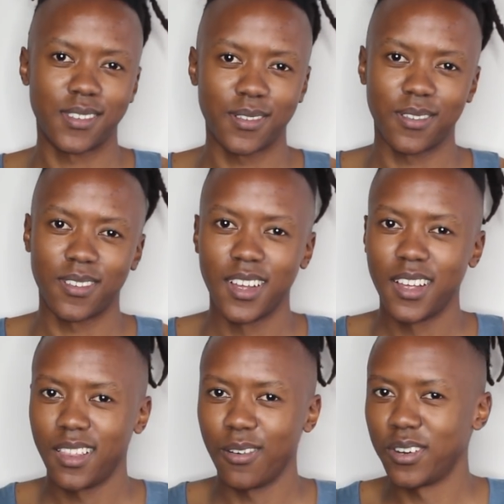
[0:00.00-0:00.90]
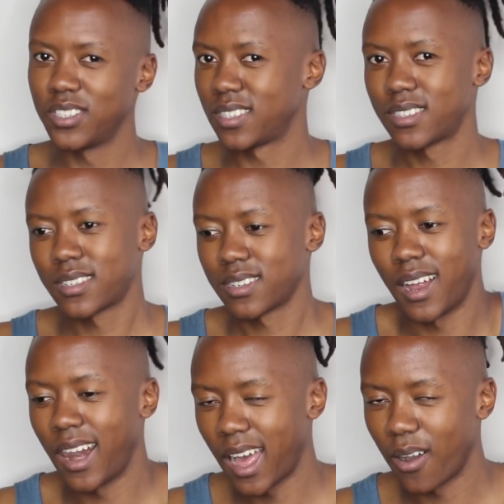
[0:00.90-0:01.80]
So they wouldn't just
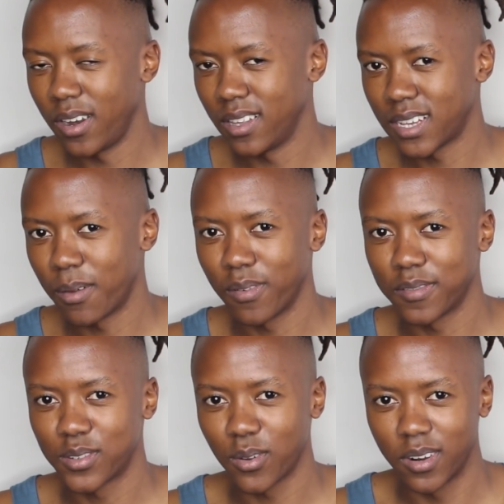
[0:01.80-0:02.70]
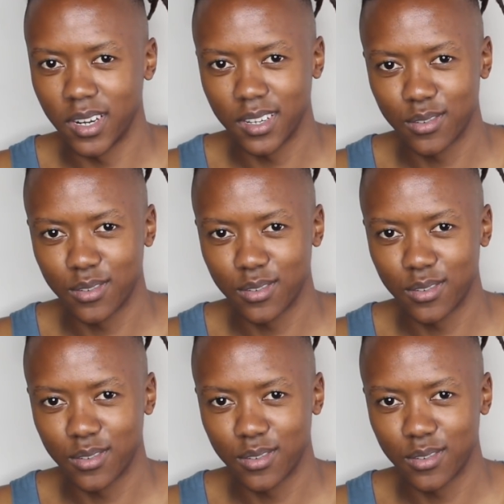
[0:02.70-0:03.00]
allow any type of story